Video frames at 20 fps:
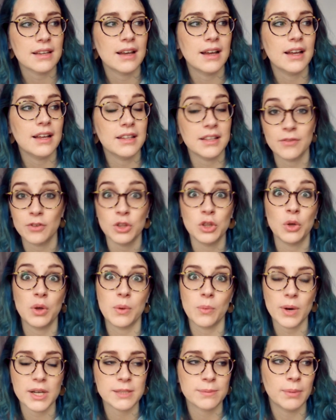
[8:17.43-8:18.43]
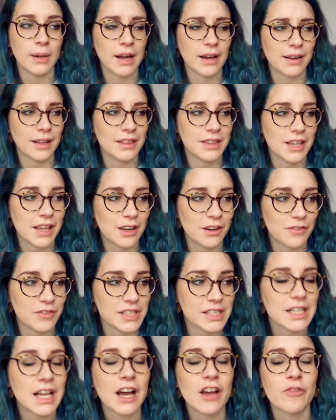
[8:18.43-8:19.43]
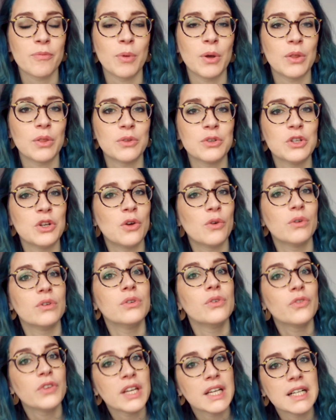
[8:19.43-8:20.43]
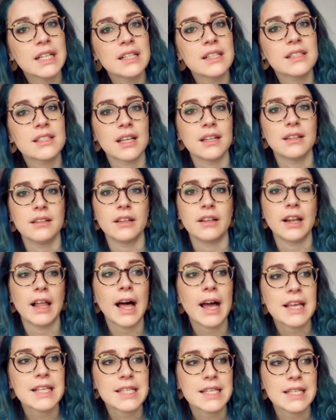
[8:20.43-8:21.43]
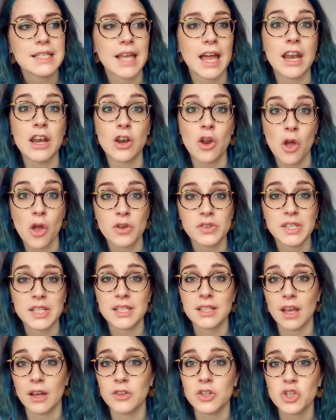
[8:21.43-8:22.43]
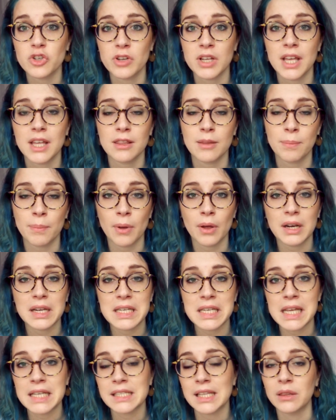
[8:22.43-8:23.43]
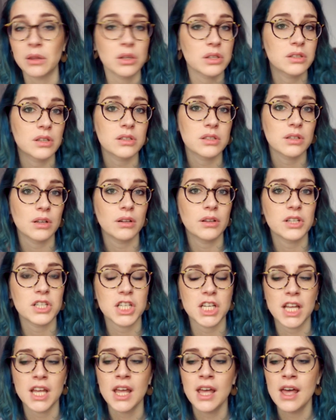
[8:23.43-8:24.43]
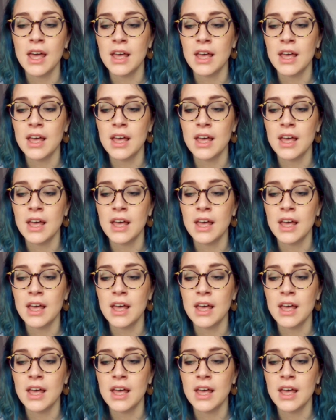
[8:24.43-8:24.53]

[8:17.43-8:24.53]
and even though he was blind at the end of his life, but, you know, feels and analyzes and knows his country and the politics and the sociology.